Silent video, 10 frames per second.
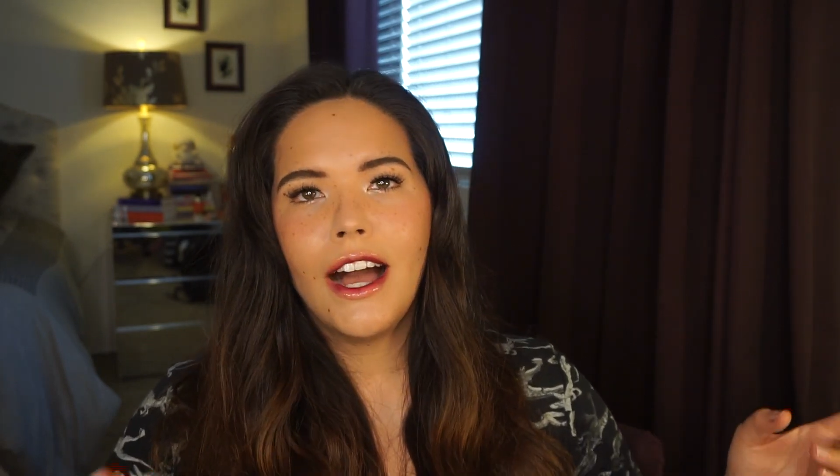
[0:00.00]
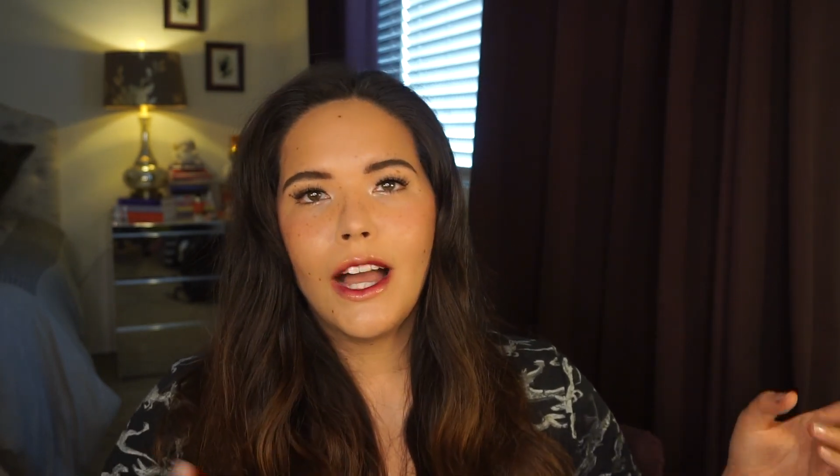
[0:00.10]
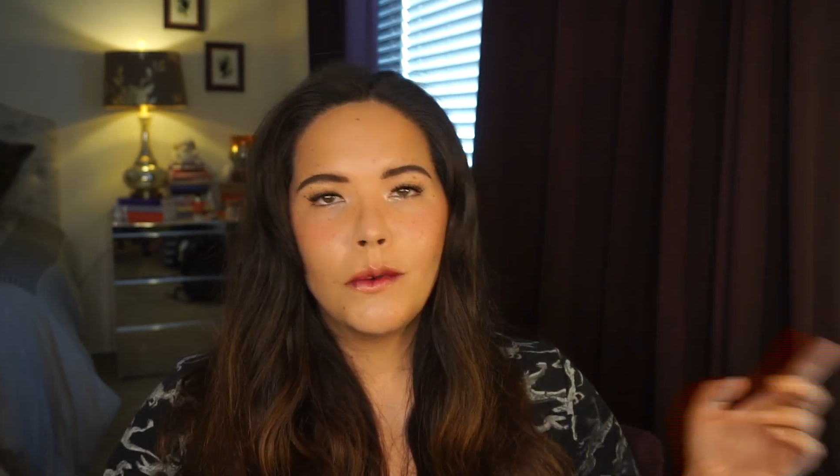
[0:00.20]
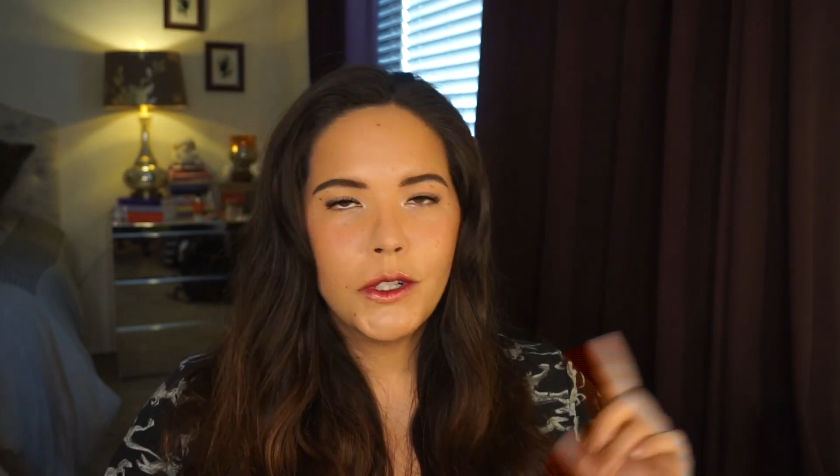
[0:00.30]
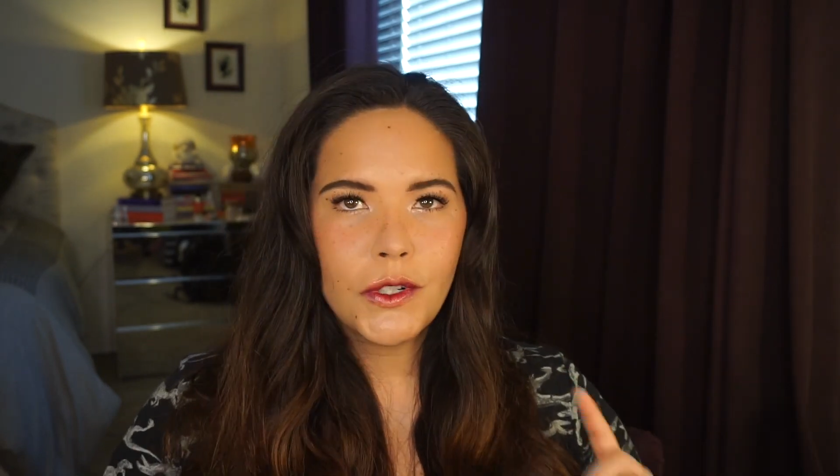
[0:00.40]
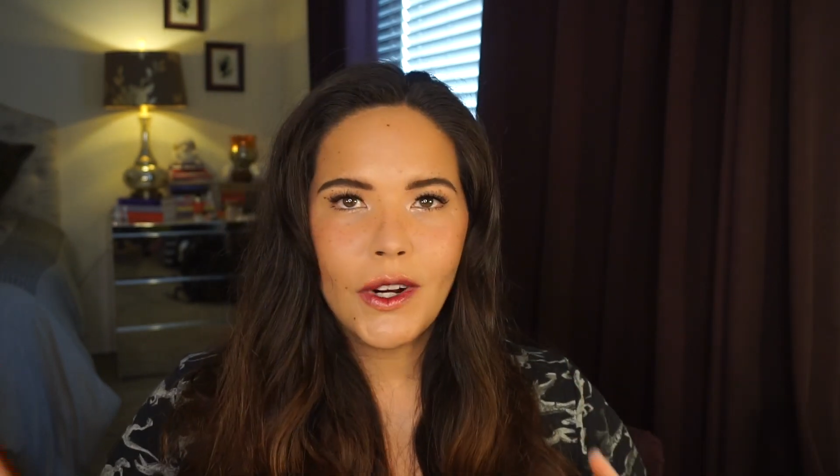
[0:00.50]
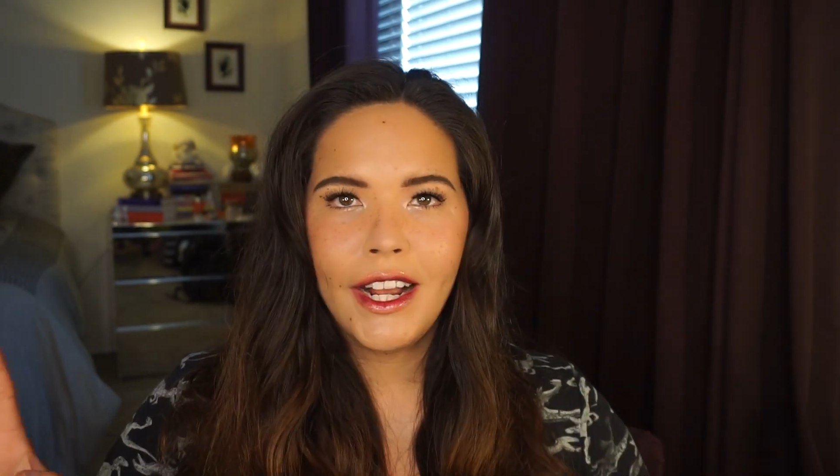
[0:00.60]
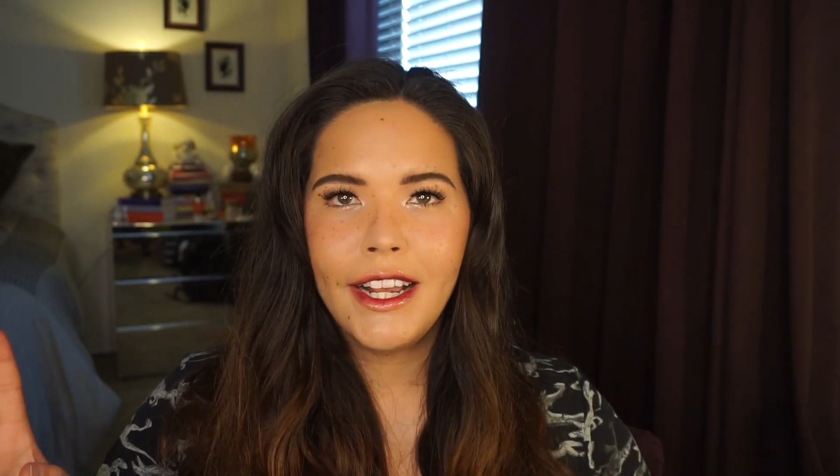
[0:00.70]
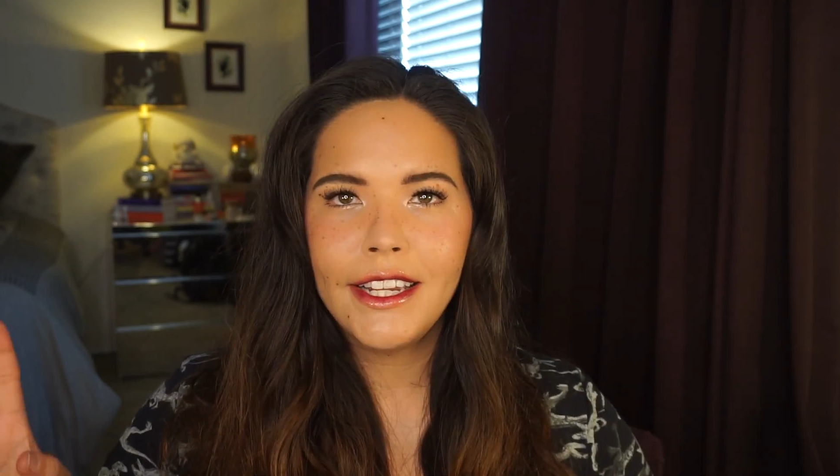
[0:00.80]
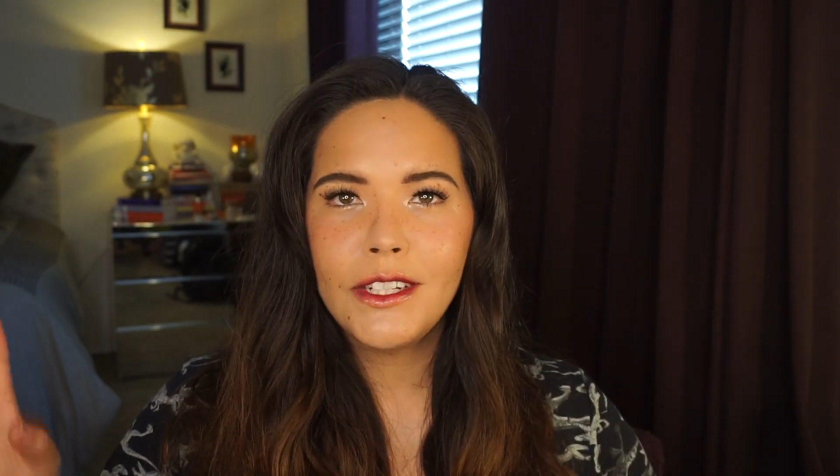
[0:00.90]
I would
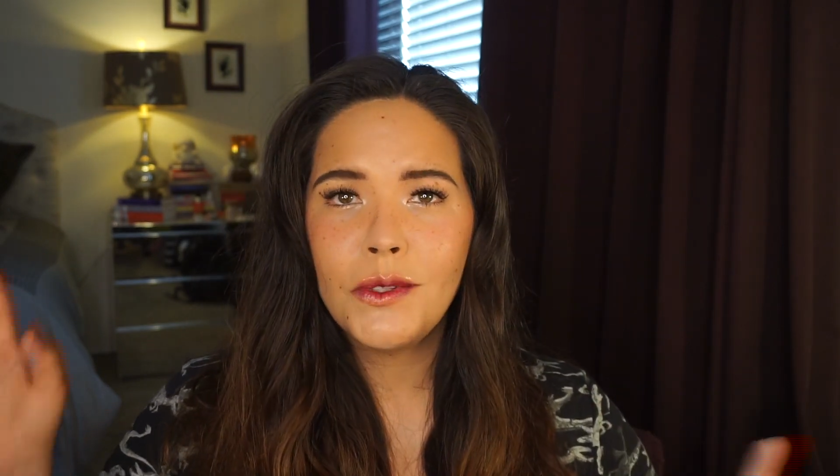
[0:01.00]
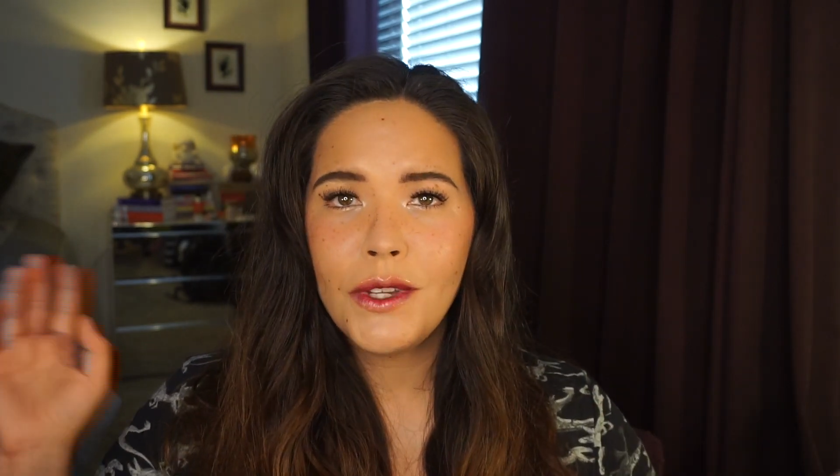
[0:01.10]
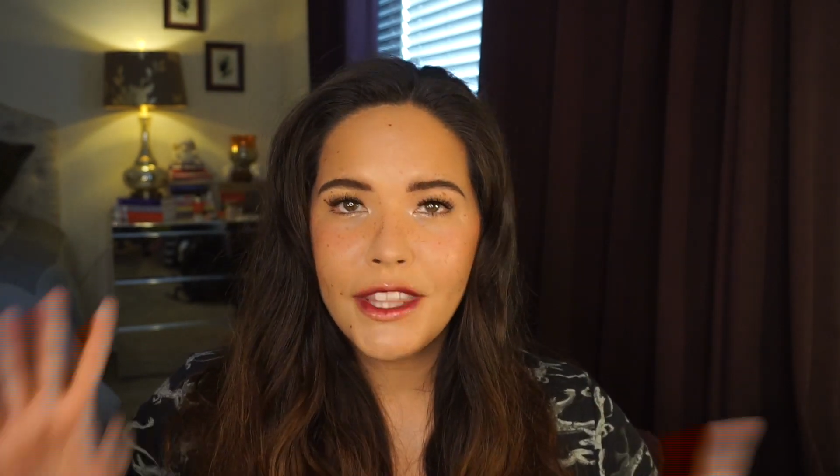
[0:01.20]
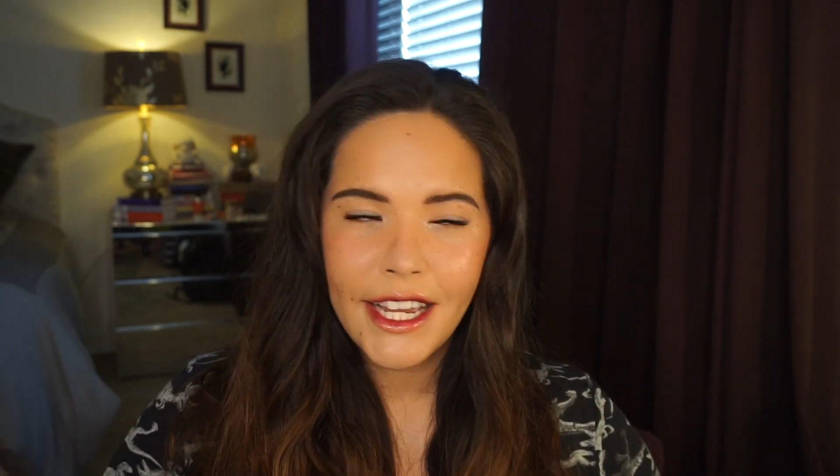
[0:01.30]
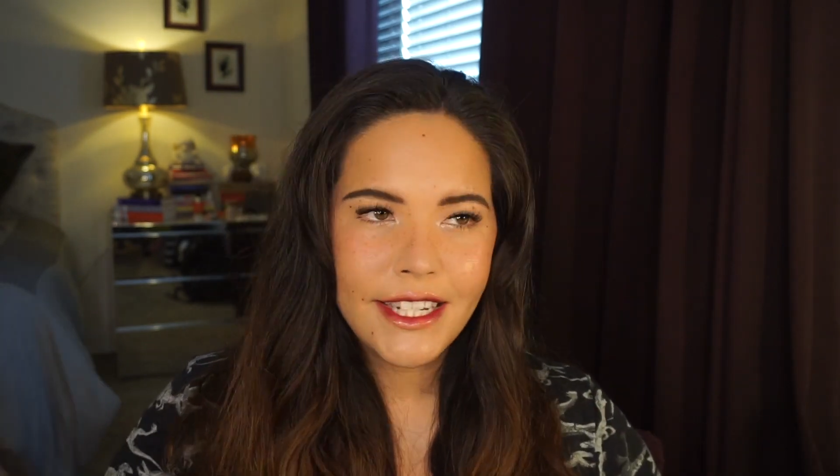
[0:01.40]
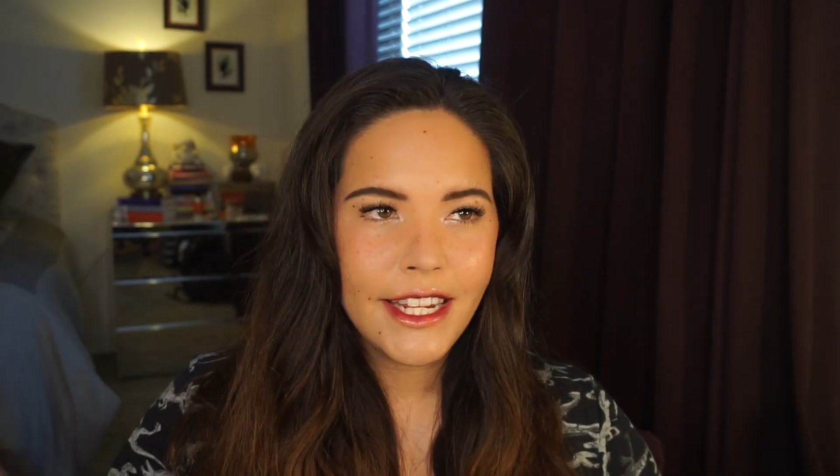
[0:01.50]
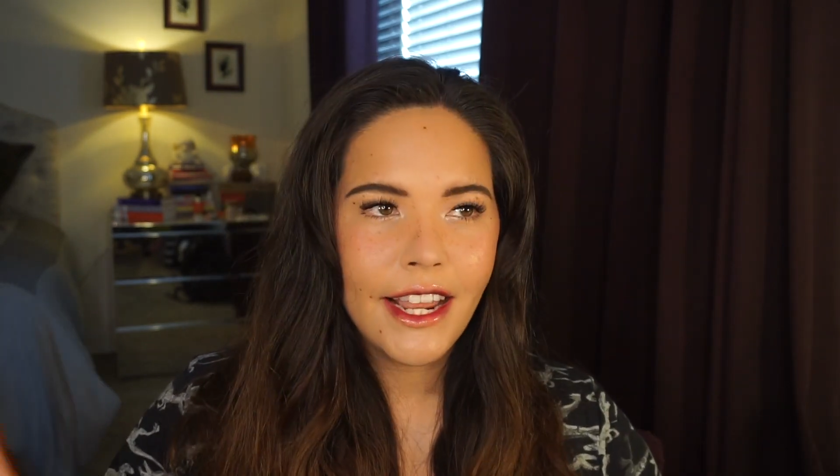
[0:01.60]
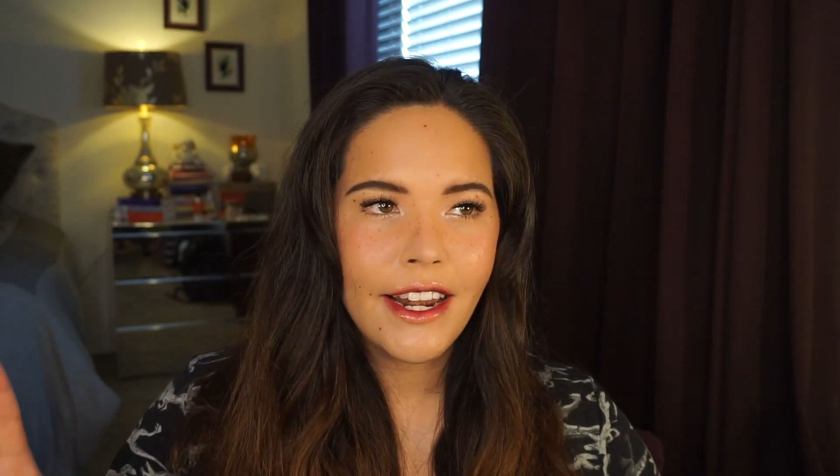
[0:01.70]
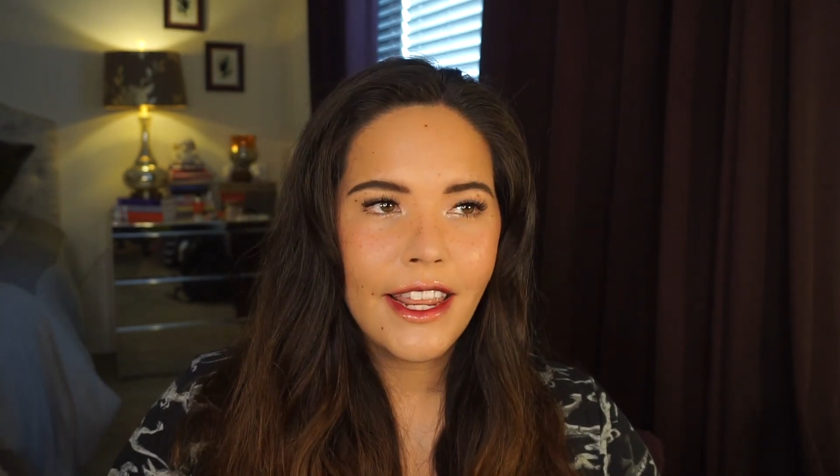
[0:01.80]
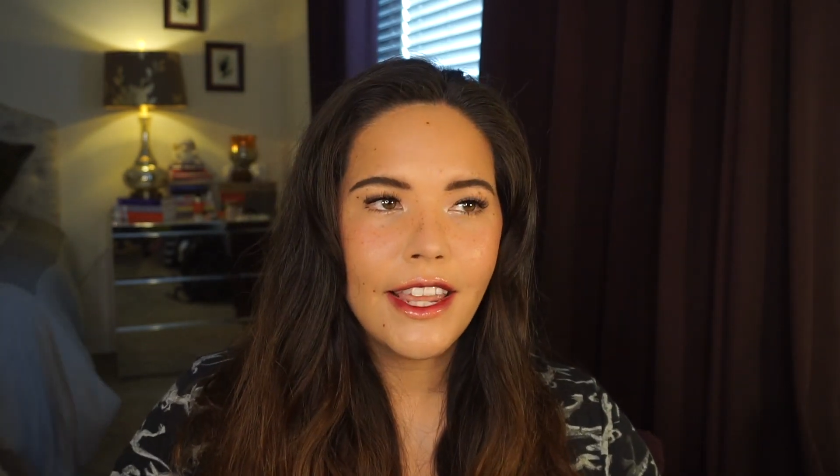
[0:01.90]
try doing that
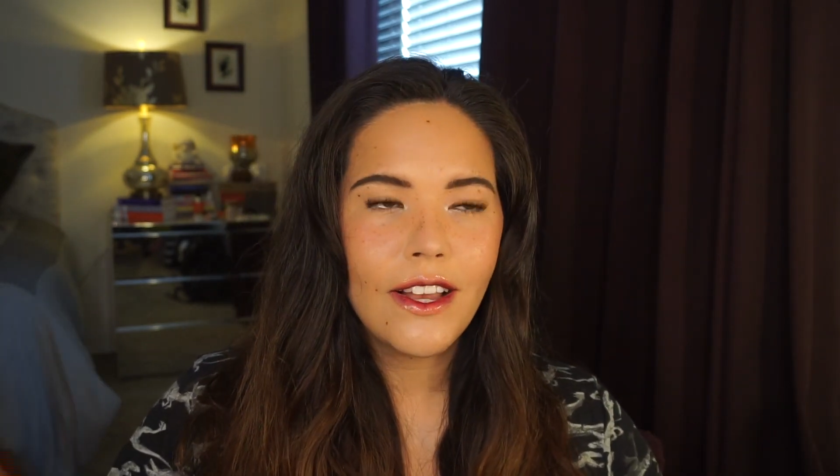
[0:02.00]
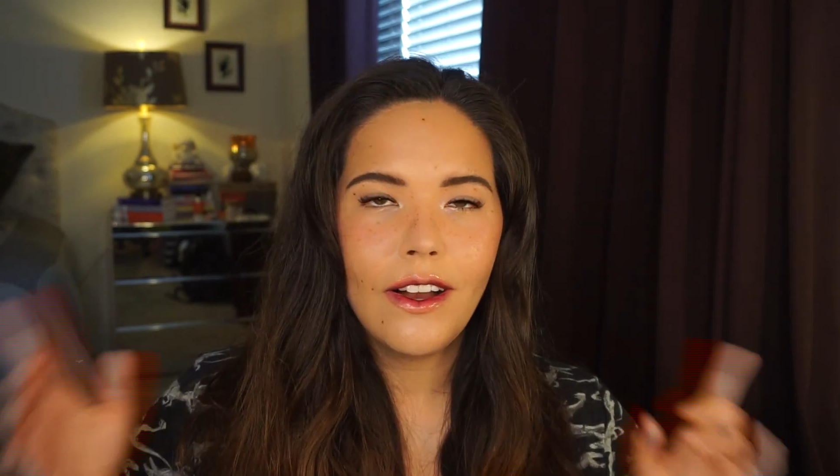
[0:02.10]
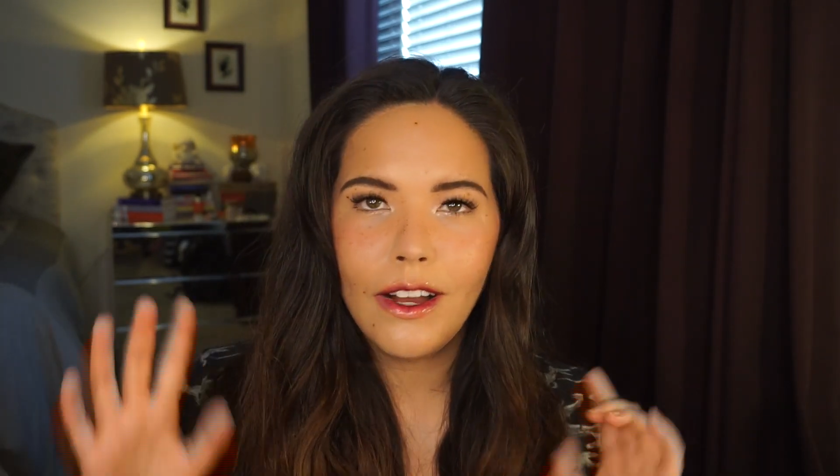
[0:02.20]
technique